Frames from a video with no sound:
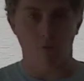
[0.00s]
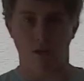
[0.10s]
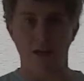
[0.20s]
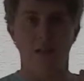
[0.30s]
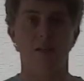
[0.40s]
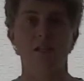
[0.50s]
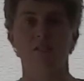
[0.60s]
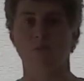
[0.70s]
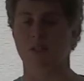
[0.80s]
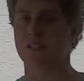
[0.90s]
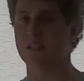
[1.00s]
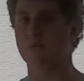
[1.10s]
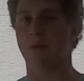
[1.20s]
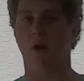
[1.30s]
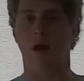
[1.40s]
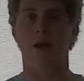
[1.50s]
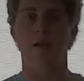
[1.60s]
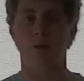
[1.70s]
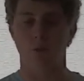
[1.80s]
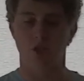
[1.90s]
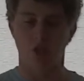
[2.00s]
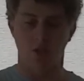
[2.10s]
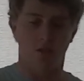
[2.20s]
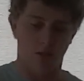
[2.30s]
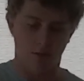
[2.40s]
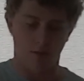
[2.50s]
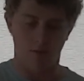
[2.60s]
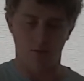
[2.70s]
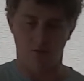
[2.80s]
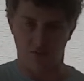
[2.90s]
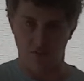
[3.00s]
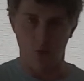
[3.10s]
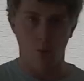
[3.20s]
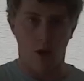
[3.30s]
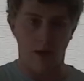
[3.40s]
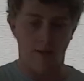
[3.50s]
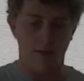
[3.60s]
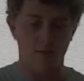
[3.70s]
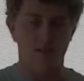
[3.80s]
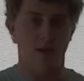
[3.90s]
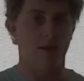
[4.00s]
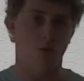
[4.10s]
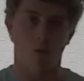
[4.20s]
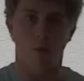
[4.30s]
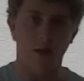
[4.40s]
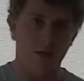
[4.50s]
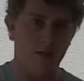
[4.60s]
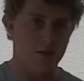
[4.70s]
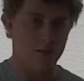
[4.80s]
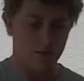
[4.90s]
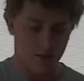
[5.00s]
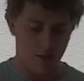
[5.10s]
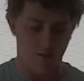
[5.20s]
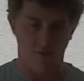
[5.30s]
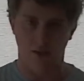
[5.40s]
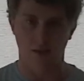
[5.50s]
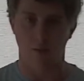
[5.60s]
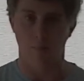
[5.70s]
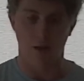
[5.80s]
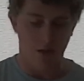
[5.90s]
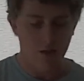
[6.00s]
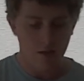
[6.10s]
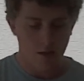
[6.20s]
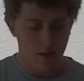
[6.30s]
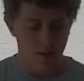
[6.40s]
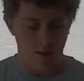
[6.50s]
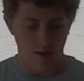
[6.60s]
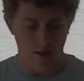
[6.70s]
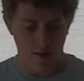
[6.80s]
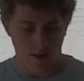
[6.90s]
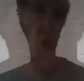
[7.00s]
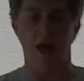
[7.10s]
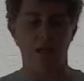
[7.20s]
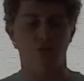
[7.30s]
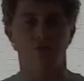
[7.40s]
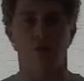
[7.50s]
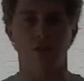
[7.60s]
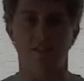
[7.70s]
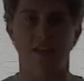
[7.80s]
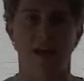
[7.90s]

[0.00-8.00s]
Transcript: Reading list, which syncs with iCloud, which you can view iCloud just down here or wait for like another minute. And you've got